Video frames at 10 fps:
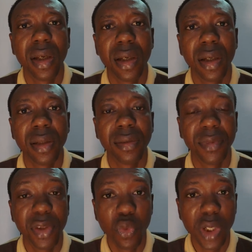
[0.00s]

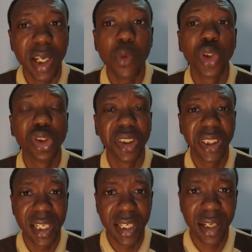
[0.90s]
and the one I want to
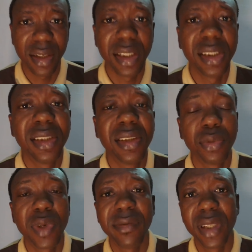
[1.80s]
share now is the
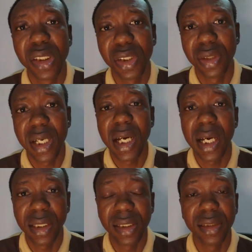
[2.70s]
revelation I
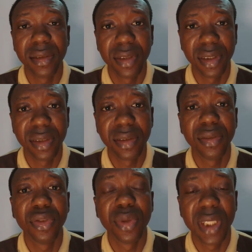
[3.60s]
had just
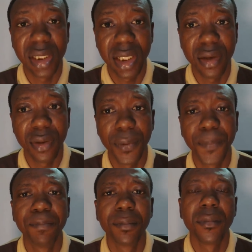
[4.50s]
2 days ago.
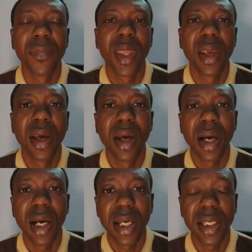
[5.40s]

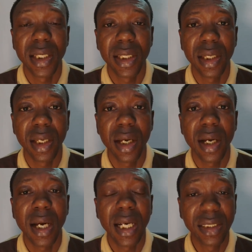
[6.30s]
I
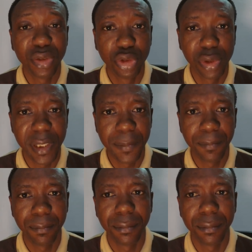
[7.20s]
had a dream.